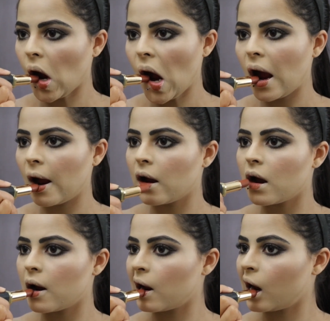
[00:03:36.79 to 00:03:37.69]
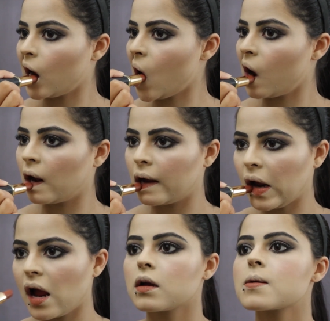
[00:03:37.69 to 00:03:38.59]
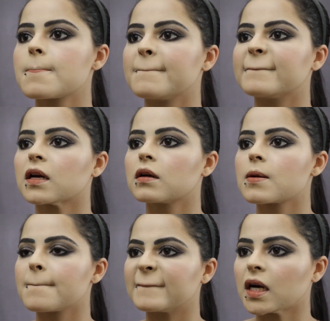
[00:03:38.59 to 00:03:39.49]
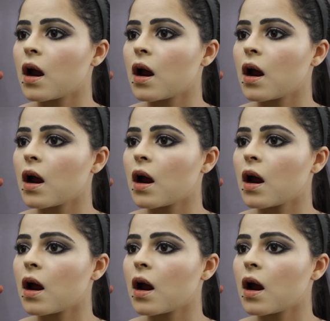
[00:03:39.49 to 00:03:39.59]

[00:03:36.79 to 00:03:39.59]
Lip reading: the top and bottom of my lips will be thick, but the